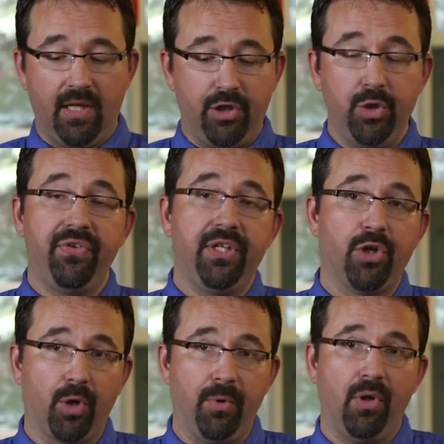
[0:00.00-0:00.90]
UV
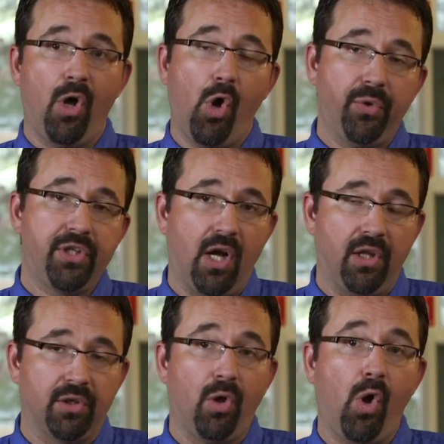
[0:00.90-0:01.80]
durable, hold
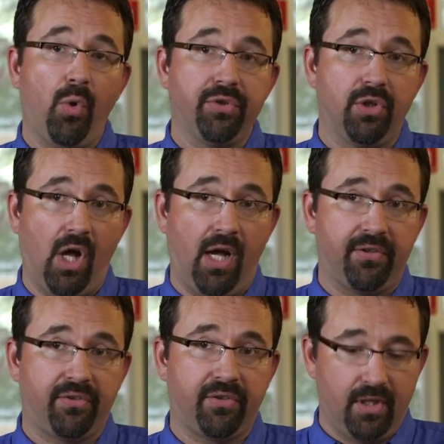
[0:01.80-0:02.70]
color, hold
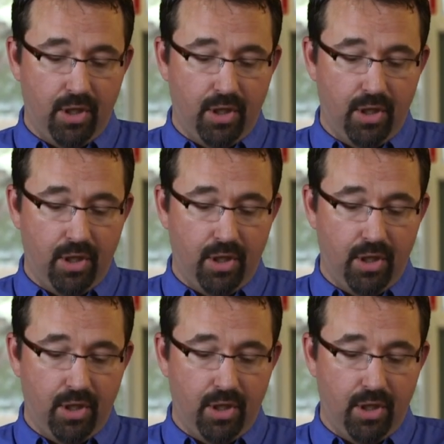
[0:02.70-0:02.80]
gloss,